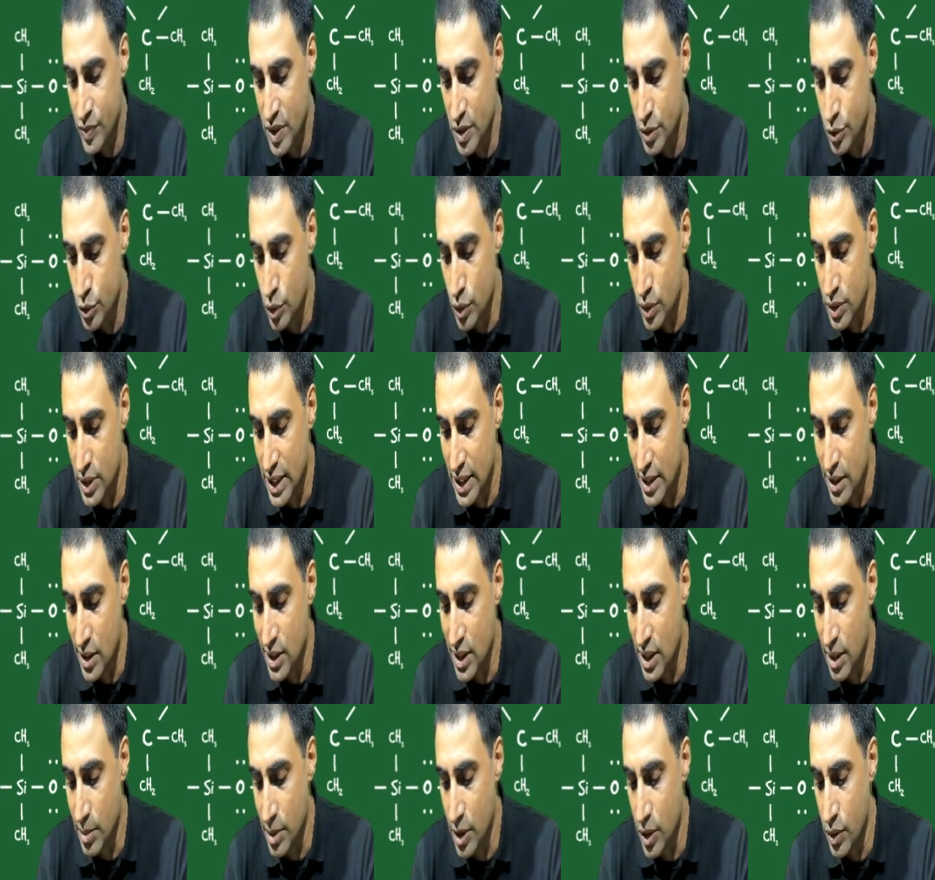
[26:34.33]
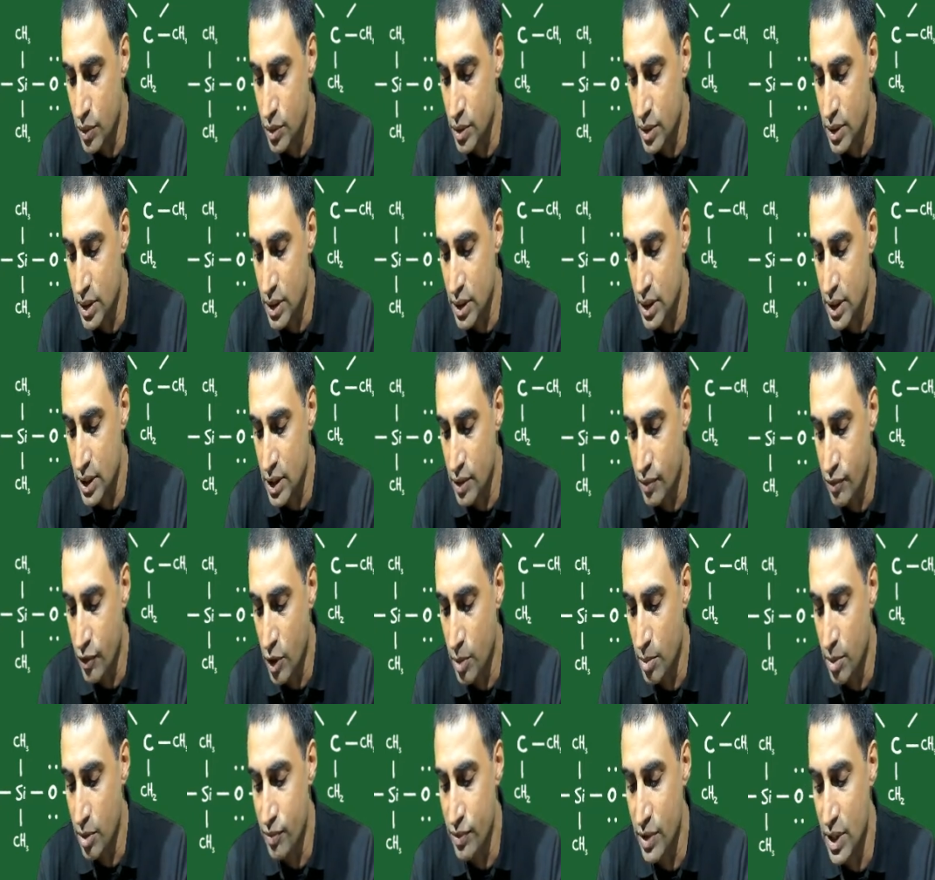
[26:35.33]
So that will come out in the
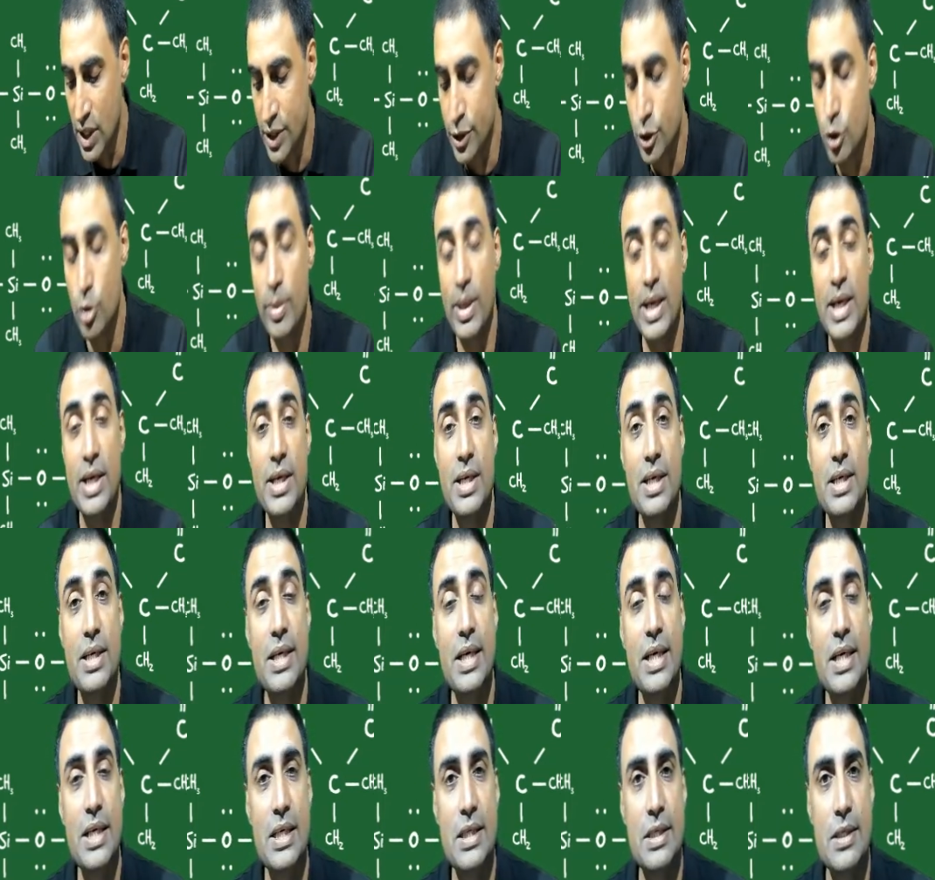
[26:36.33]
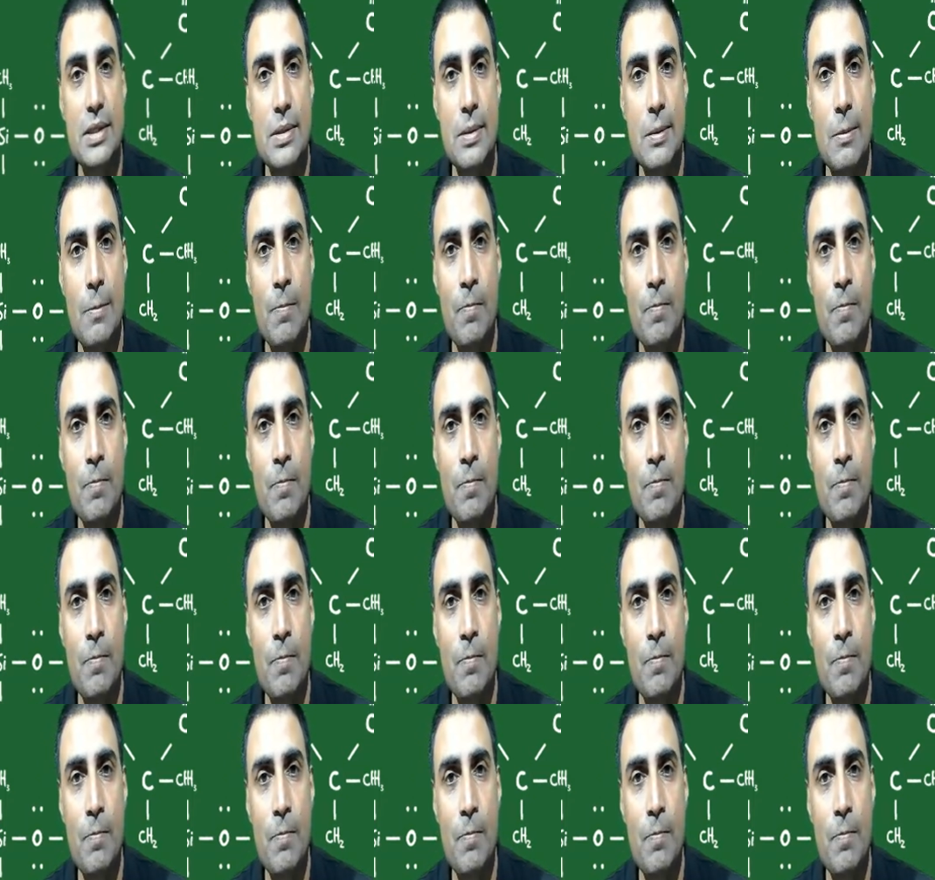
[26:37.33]
form of electromagnetic radiation.